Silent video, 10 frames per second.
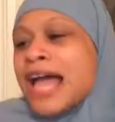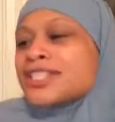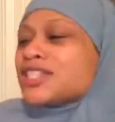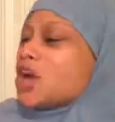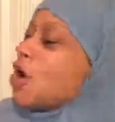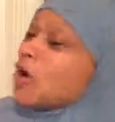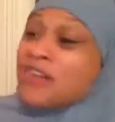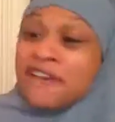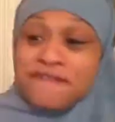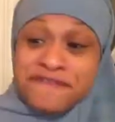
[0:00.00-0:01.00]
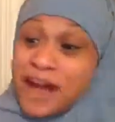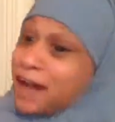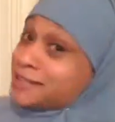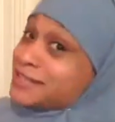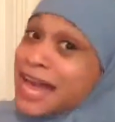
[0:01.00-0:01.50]
So the
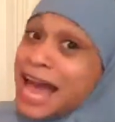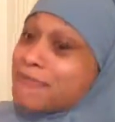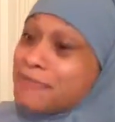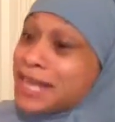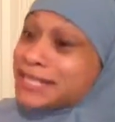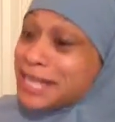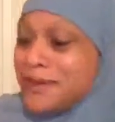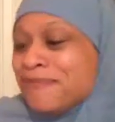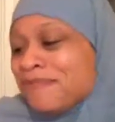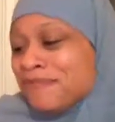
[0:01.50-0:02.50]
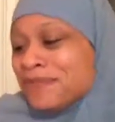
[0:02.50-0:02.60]
fox got busy.